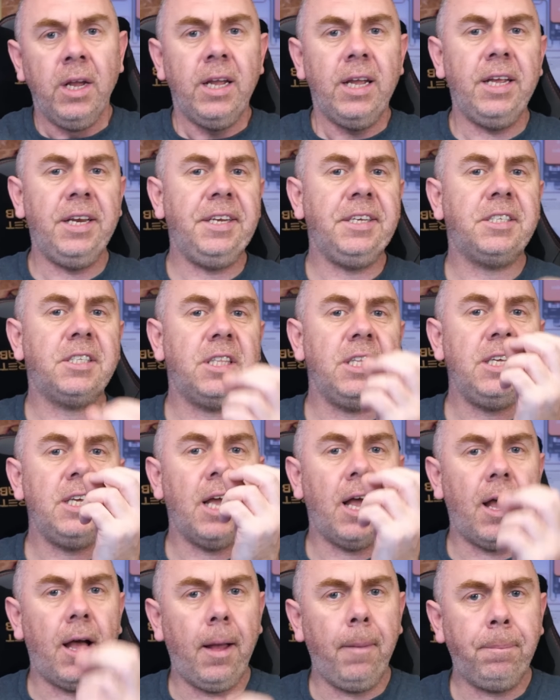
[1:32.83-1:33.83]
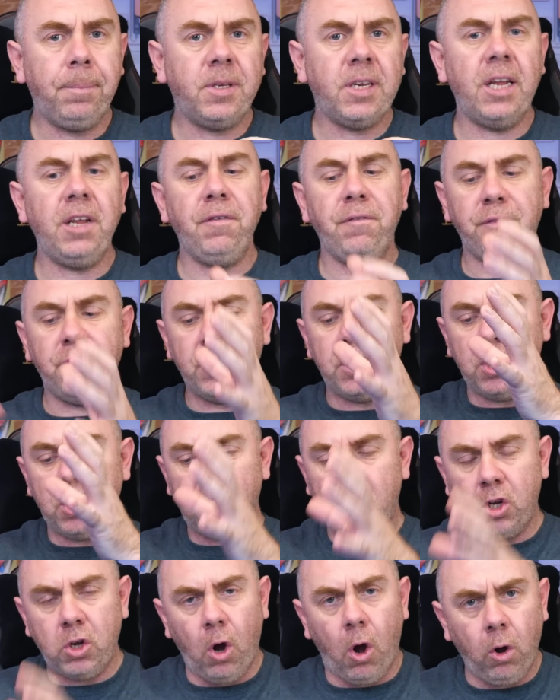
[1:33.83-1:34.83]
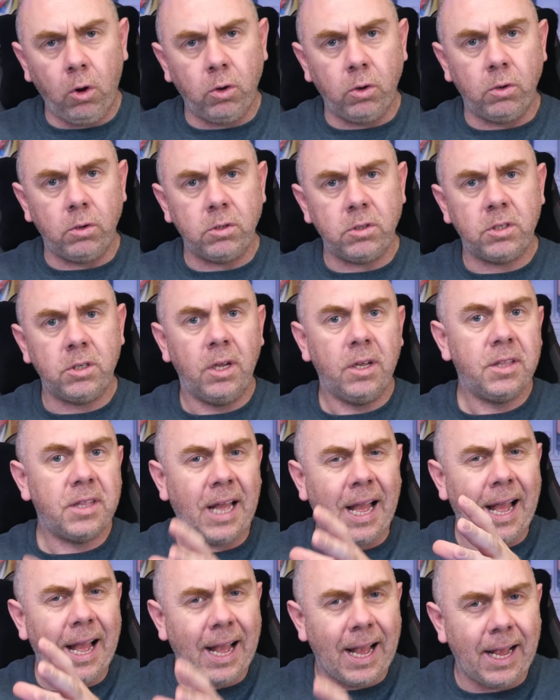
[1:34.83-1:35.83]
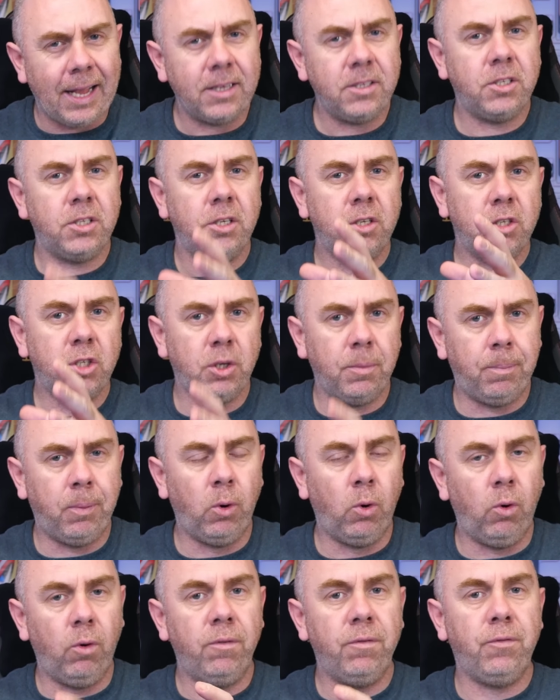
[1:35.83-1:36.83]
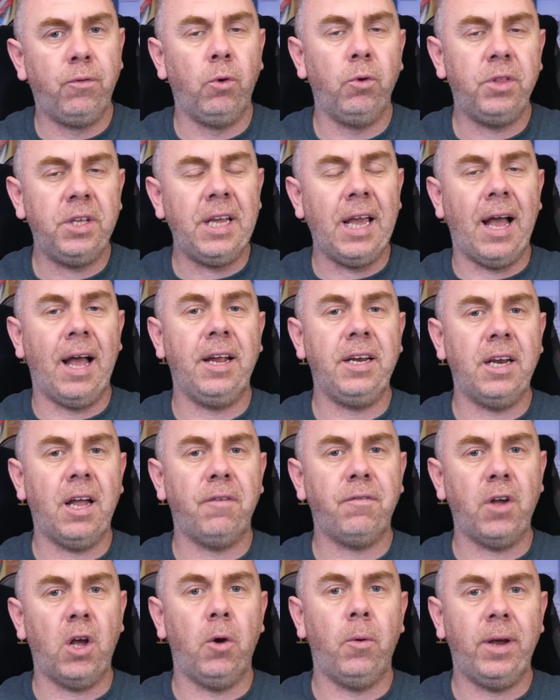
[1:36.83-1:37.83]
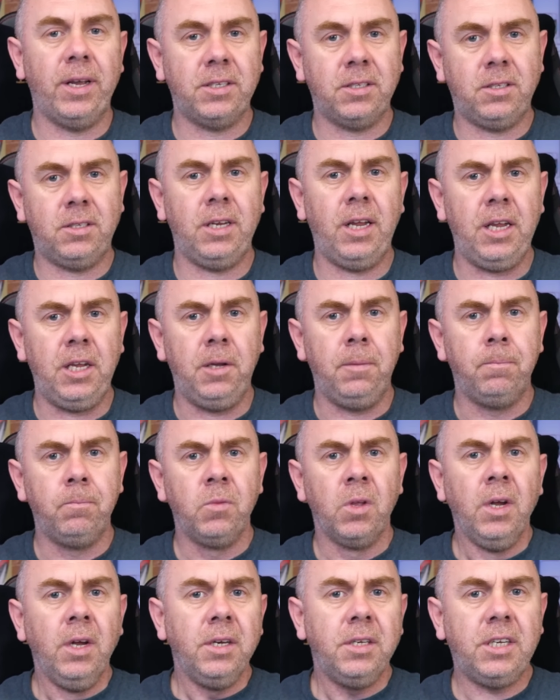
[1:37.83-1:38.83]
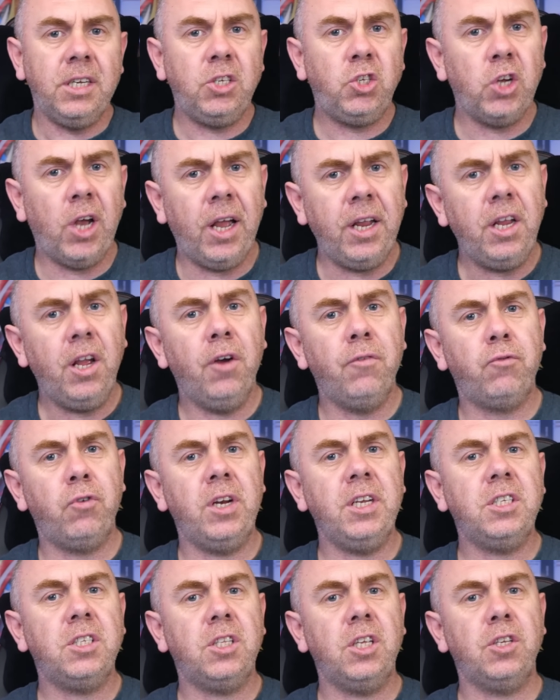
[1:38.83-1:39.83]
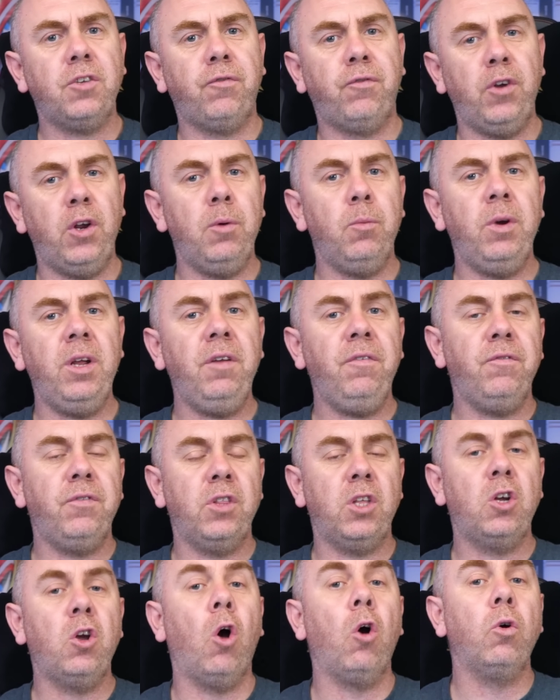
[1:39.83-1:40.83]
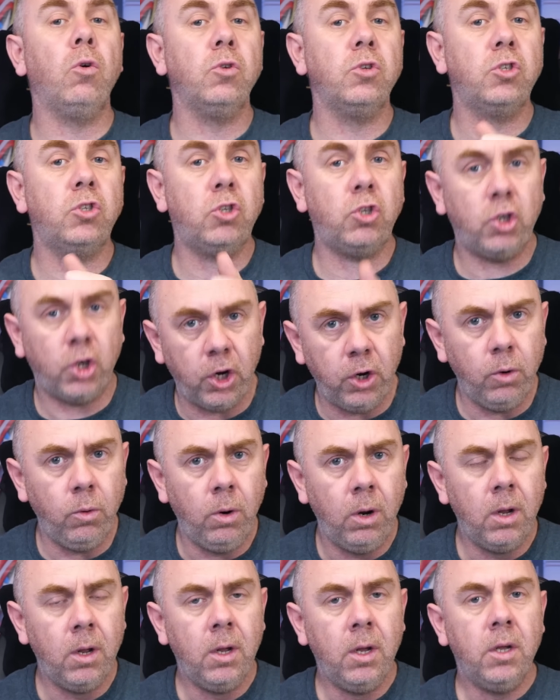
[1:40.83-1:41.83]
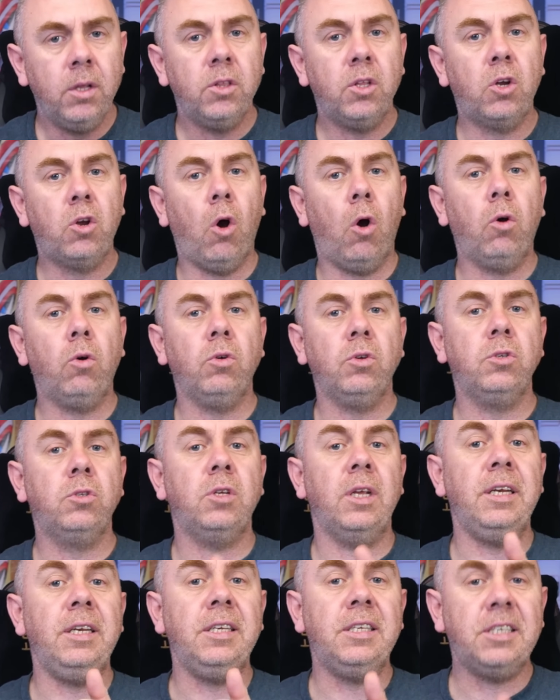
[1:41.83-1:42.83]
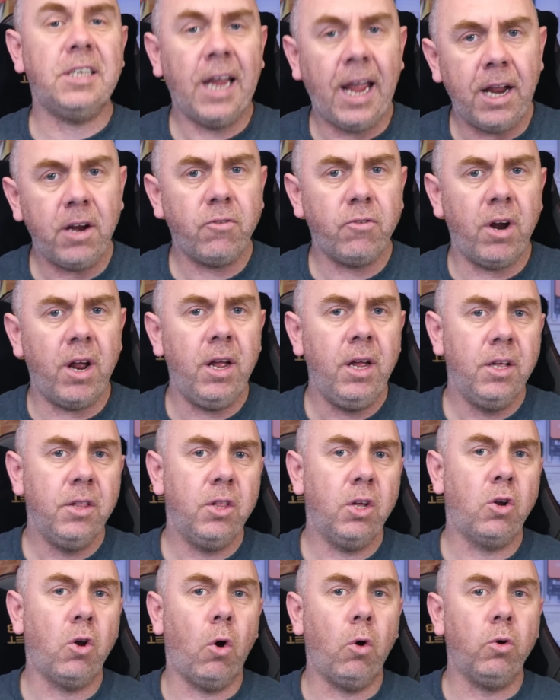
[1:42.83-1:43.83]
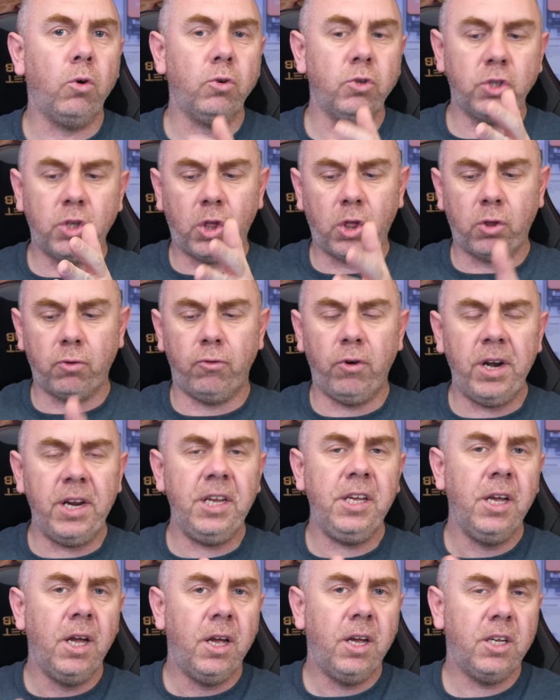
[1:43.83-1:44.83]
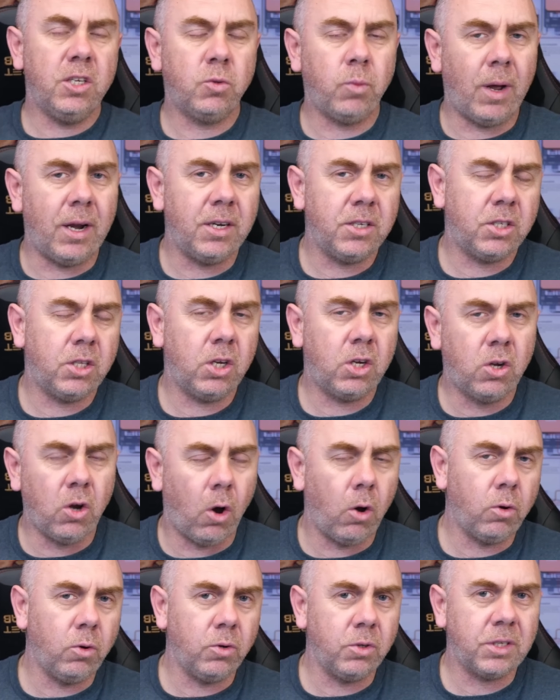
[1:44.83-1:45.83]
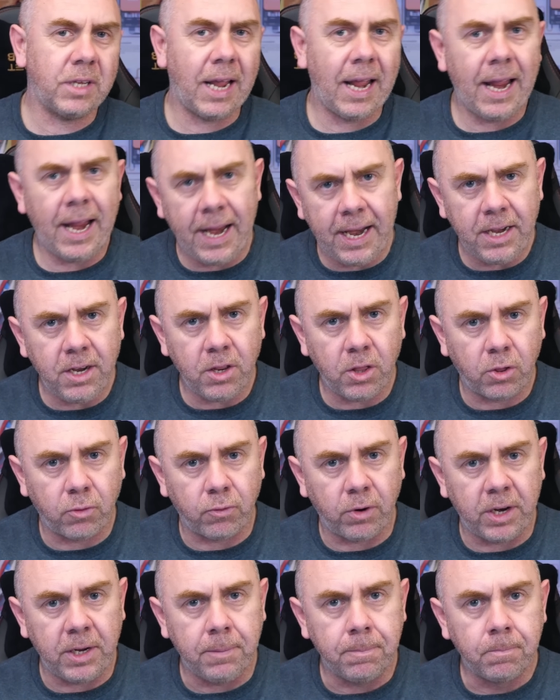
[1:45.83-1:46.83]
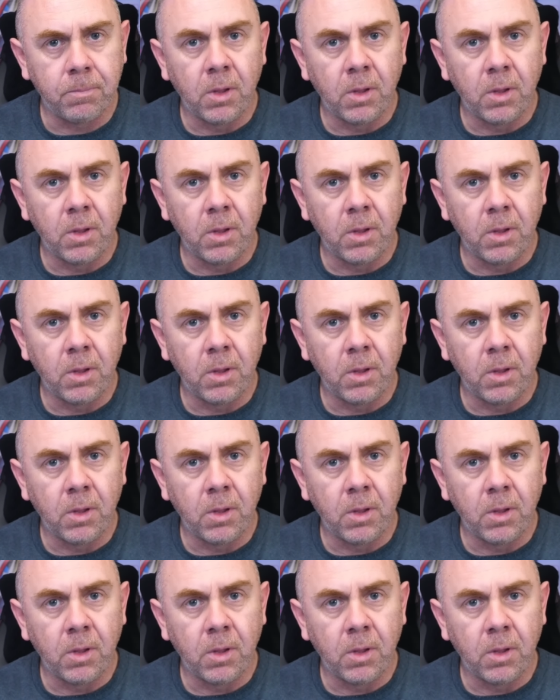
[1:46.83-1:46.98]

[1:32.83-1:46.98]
It is the update for the goggles that adds support for the iNav OSD. DJI have released this firmware for the goggles 2, the goggles Integra, the goggles 3, as well as the goggles N3.